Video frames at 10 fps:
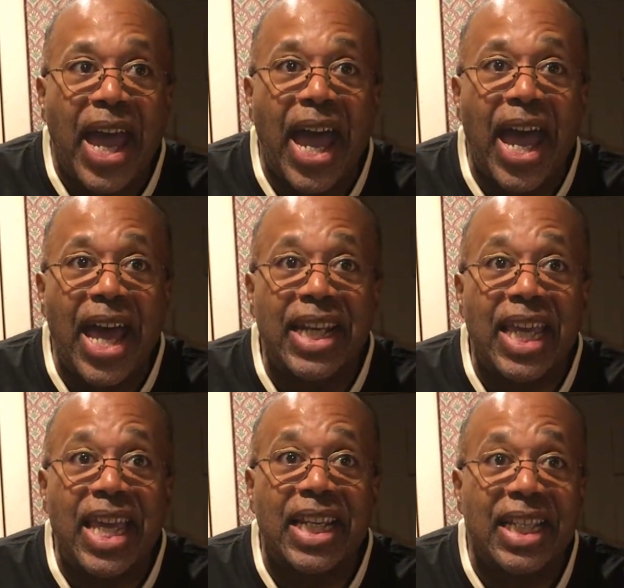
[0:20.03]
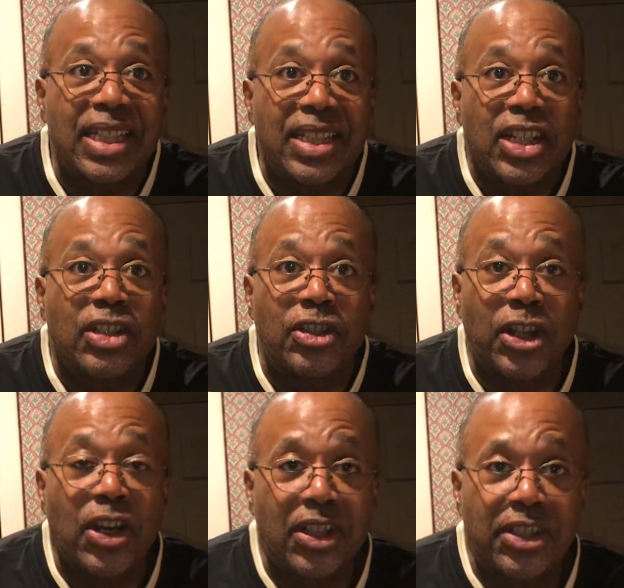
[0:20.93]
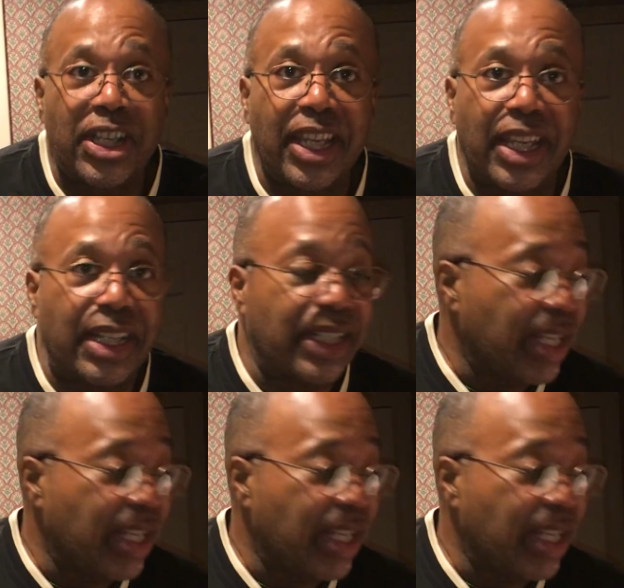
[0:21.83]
And it is jerk chicken.